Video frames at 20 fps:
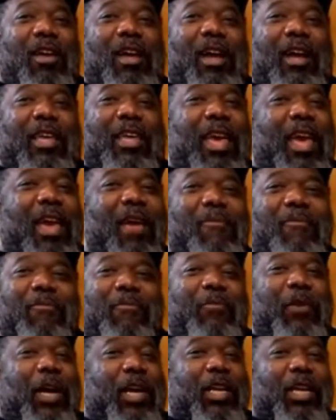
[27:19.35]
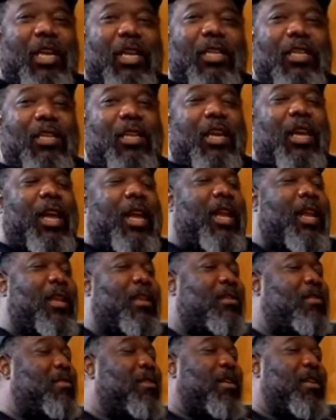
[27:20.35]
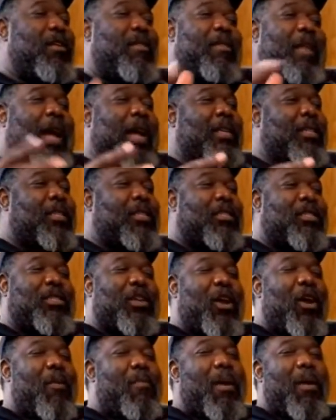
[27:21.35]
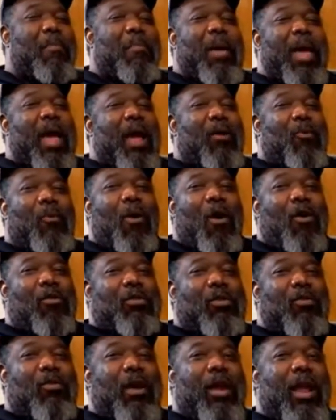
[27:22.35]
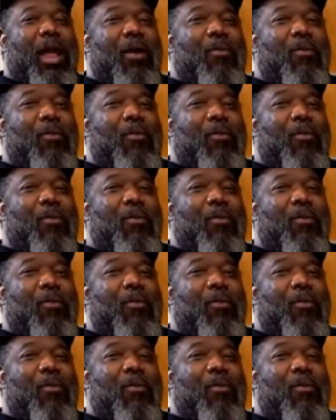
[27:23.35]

I can't fucking." And I just turned my back, walked away.